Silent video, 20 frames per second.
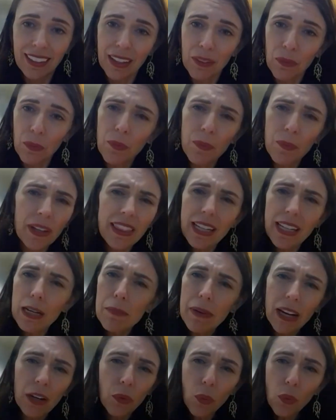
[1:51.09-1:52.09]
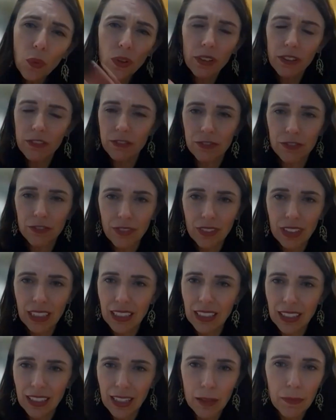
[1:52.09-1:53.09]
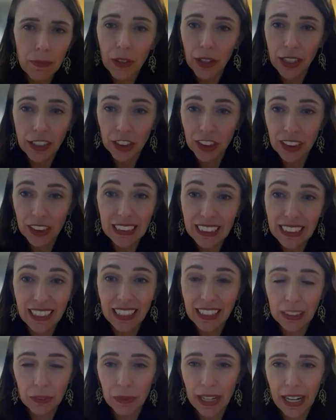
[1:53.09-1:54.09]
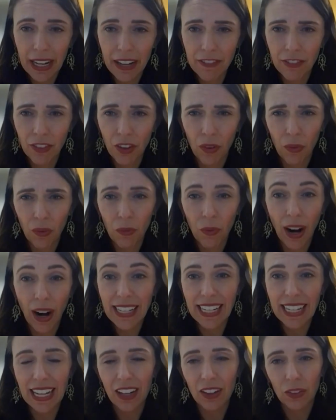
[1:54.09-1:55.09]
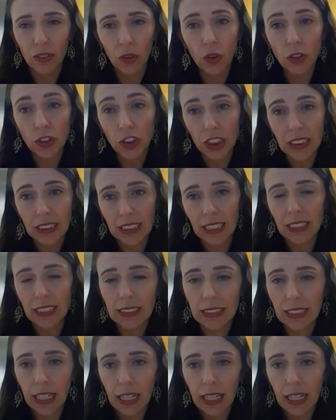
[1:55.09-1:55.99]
when we think about all of the immigration settings we have not right now, not just as